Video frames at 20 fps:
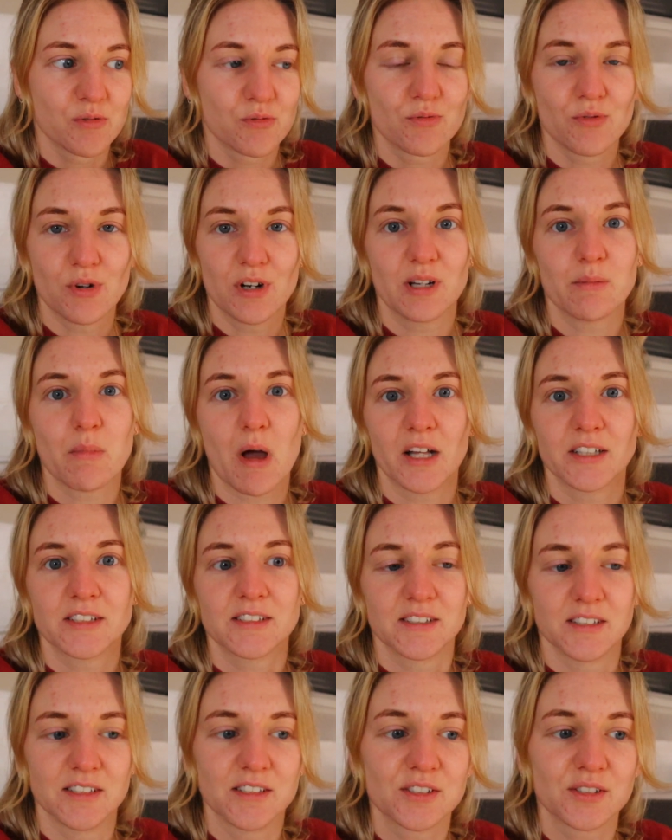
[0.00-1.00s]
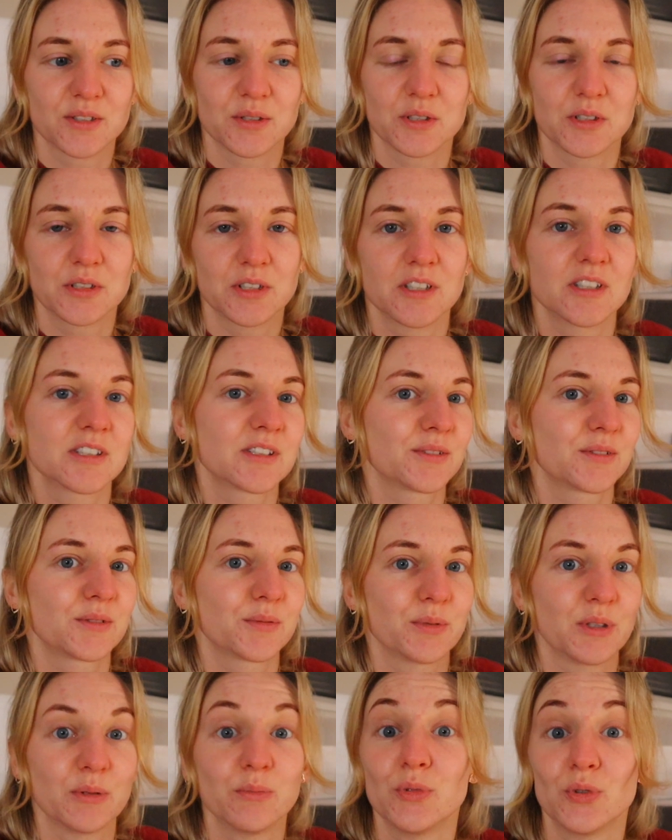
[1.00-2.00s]
really bad since
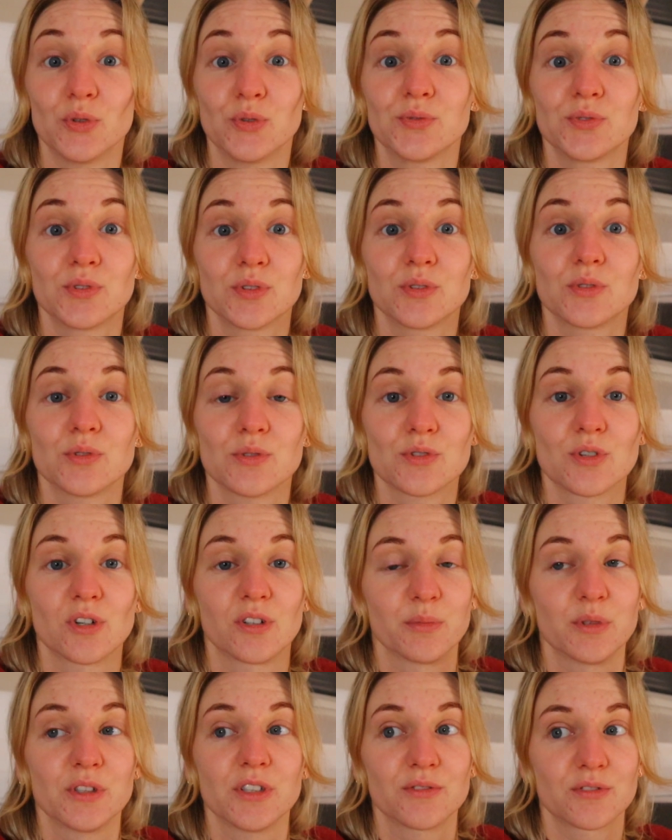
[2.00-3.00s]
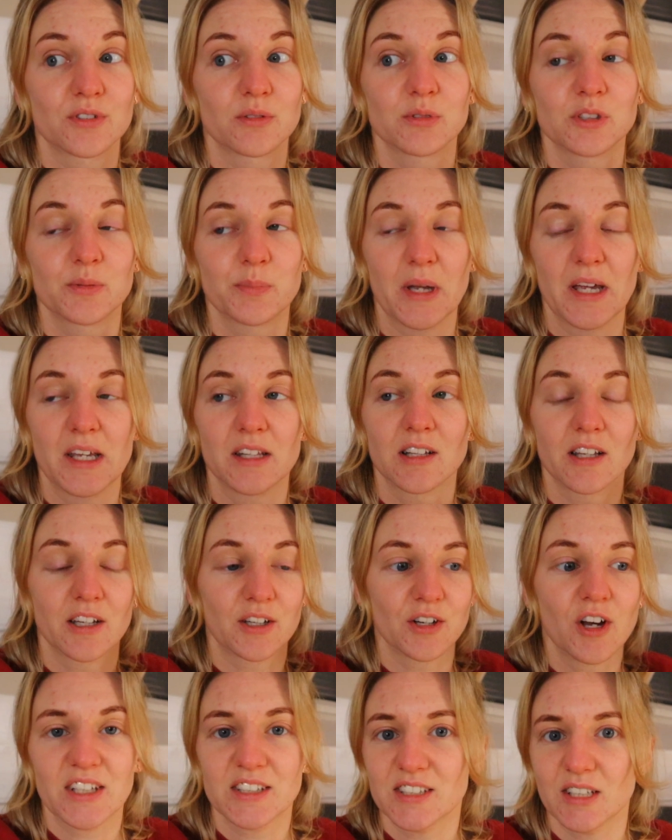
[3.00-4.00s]
we moved to Germany from Spain.
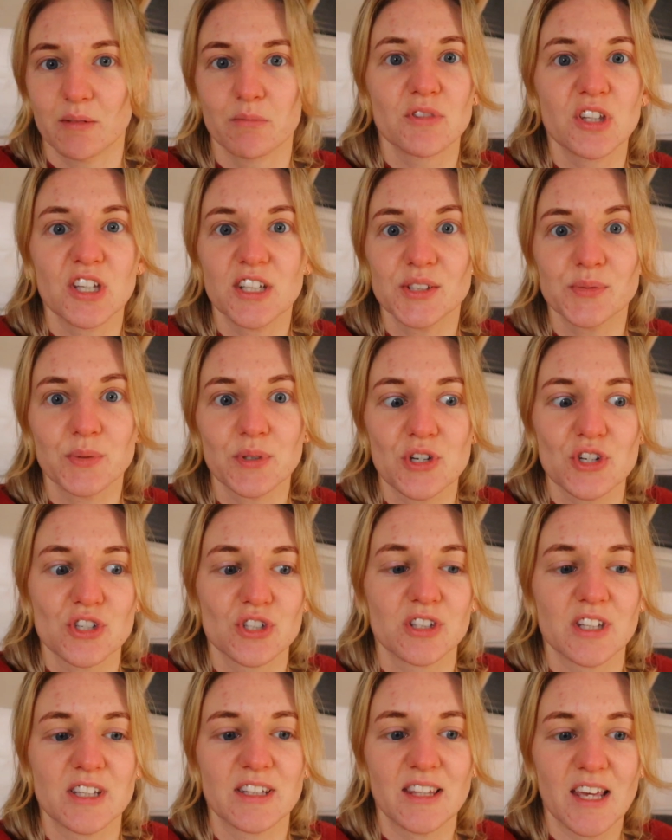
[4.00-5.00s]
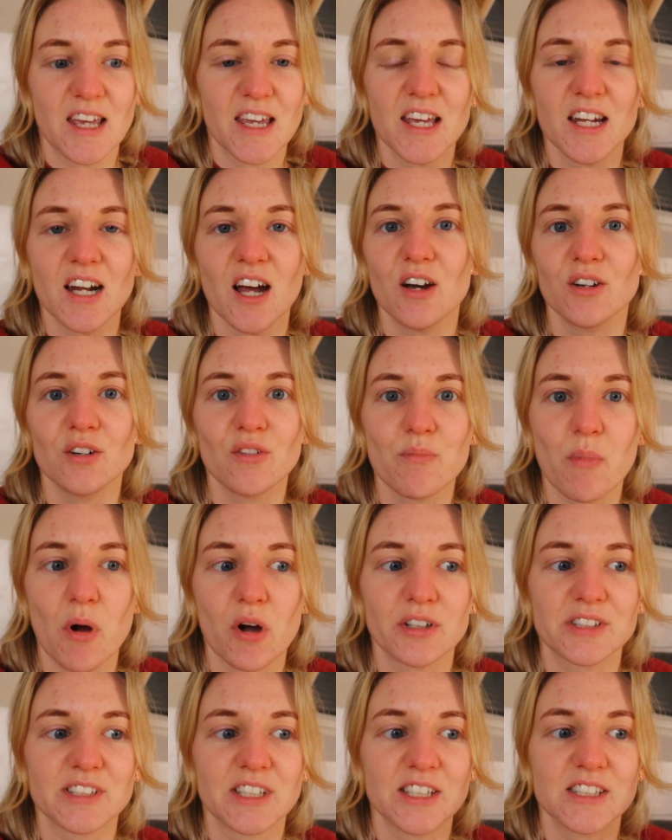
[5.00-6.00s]
Like some things were just taken out of
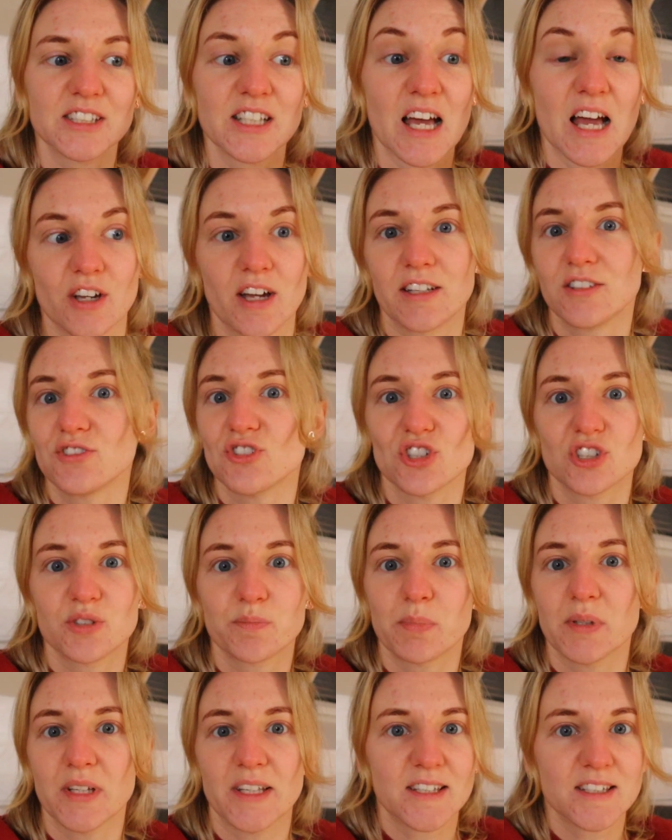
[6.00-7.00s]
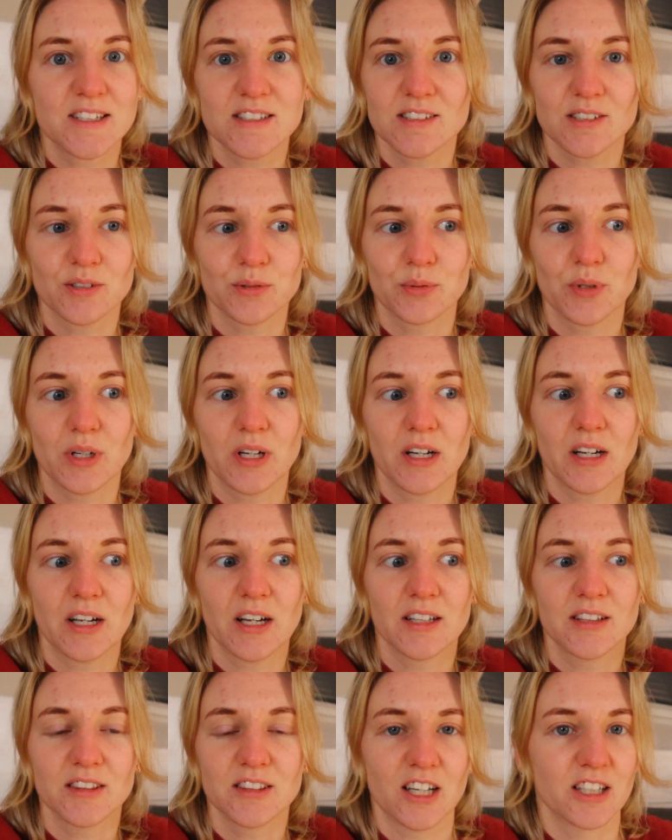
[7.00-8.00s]
boxes and just placed somewhere
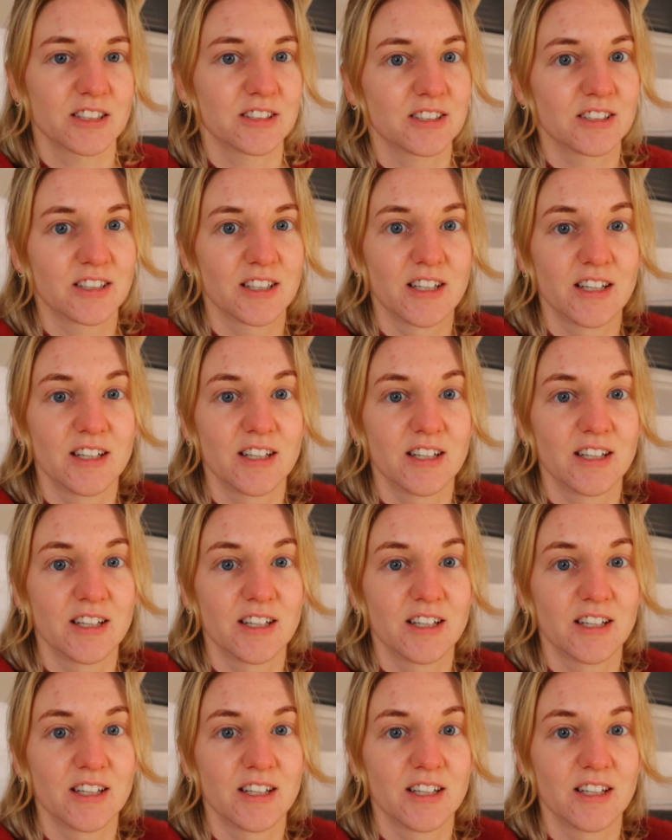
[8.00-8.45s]
and not